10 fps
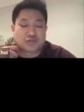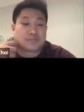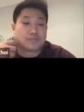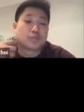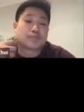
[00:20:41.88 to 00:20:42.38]

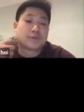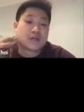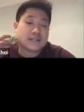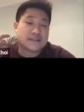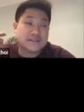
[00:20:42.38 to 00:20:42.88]
more
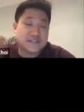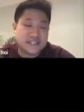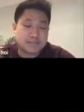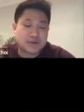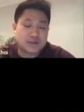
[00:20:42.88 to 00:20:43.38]

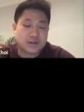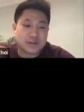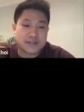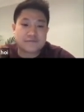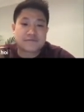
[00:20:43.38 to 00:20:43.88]
deep
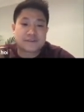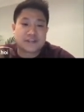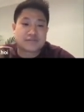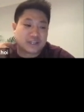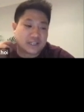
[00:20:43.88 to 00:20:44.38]

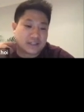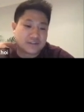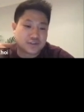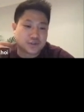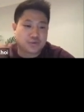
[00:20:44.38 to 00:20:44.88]

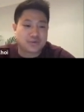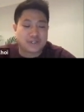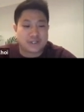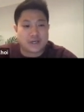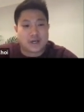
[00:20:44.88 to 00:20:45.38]
inferiorly to
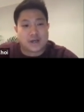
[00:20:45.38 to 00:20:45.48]
the